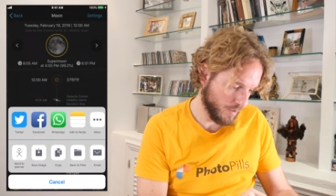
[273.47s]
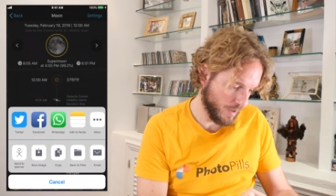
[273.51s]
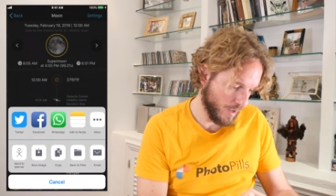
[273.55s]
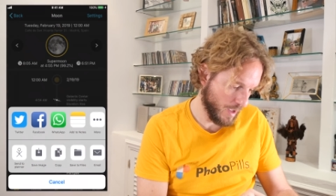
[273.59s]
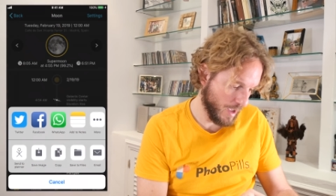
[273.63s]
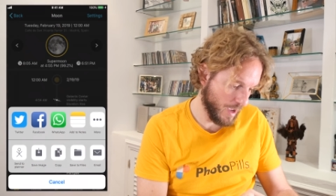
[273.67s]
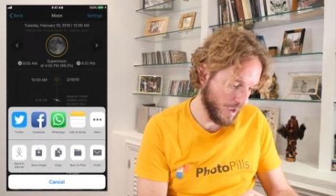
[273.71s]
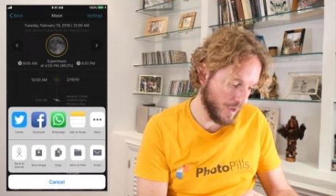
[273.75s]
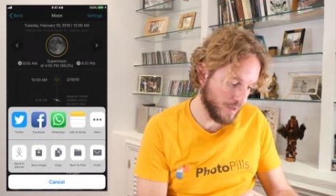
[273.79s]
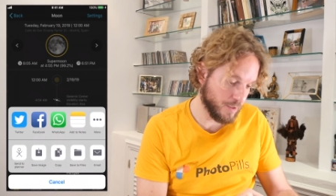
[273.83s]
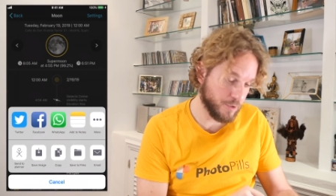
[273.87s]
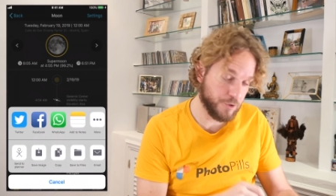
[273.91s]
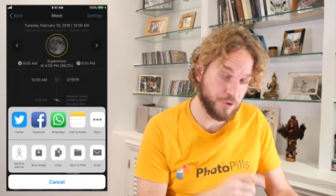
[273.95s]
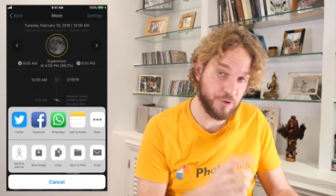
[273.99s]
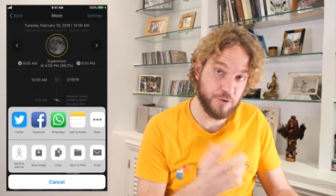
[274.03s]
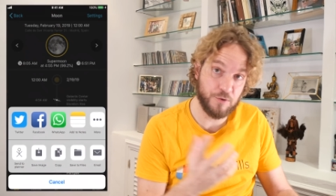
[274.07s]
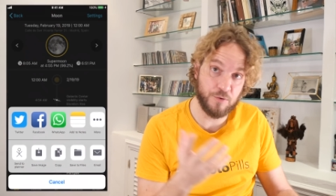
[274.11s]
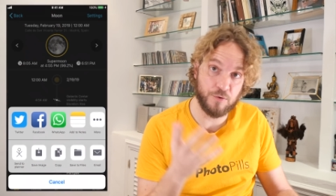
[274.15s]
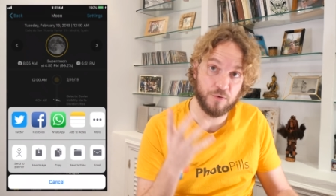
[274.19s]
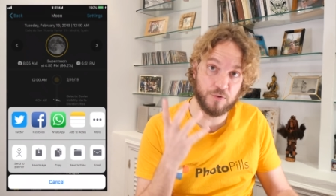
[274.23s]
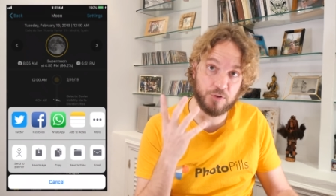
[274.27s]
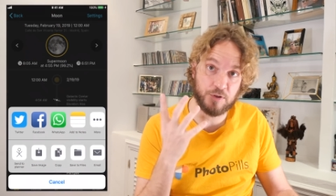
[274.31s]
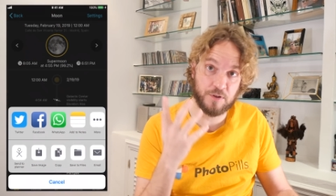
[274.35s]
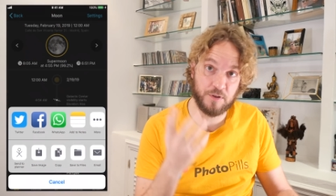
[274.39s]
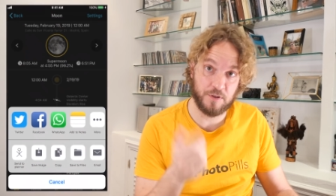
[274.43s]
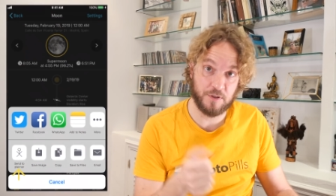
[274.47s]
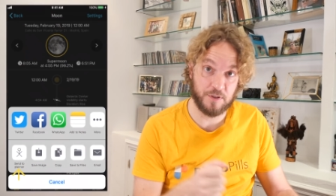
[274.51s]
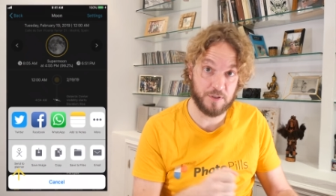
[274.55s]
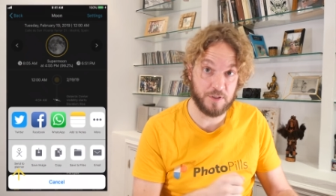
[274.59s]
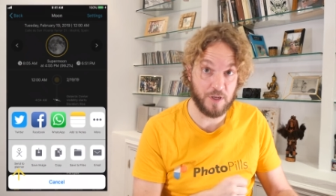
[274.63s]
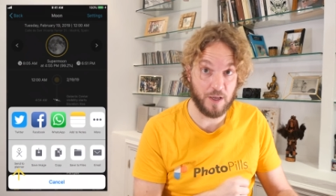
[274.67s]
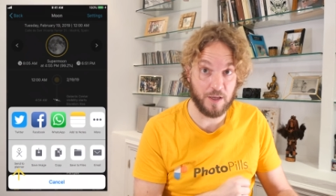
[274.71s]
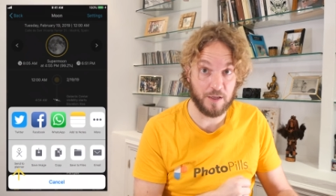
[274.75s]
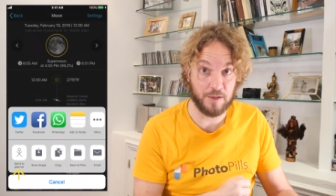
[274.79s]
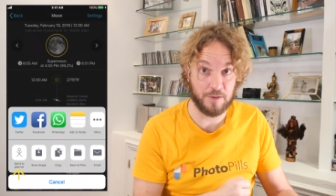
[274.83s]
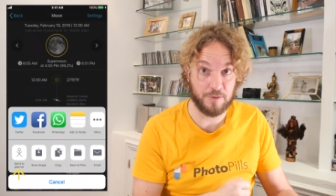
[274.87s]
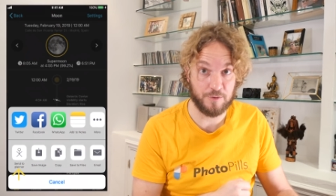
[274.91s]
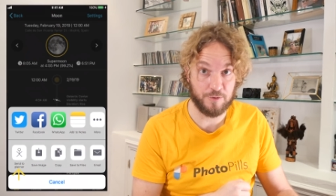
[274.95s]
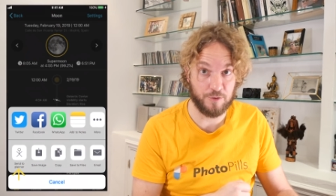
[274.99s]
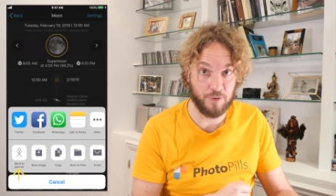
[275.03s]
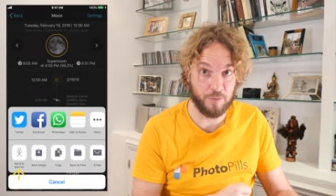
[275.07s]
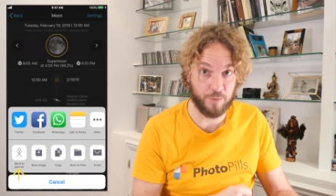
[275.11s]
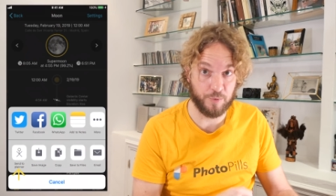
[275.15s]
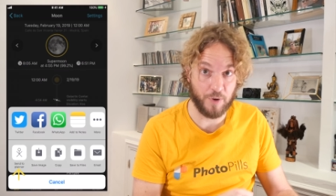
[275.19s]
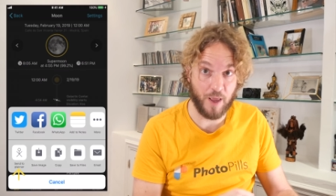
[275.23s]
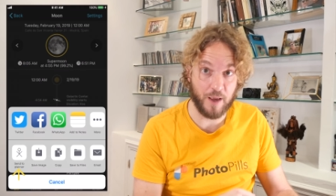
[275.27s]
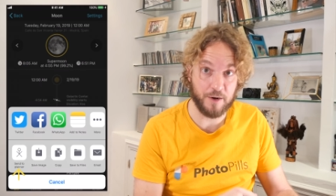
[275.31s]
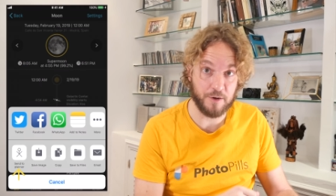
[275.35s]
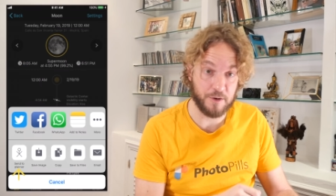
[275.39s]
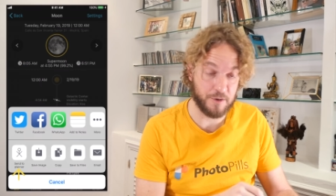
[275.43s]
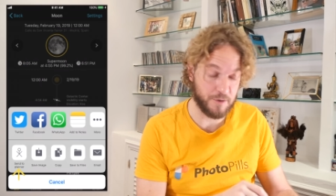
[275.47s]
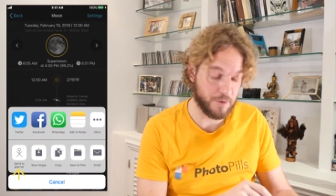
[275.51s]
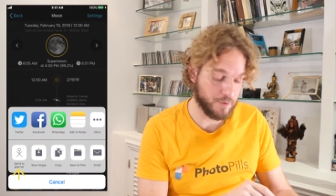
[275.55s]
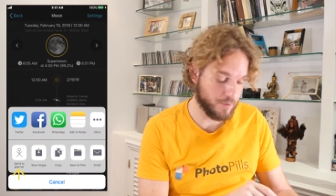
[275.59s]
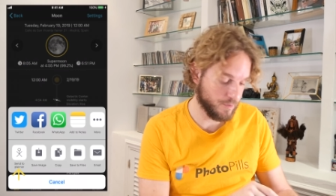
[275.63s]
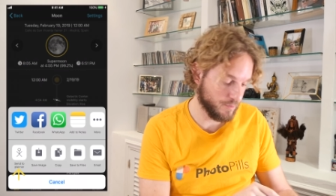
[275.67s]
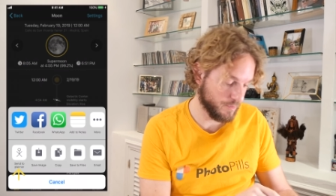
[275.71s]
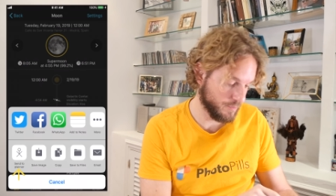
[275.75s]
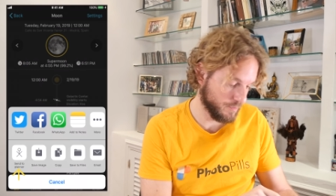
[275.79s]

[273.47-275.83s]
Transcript: and choose Send to Planner.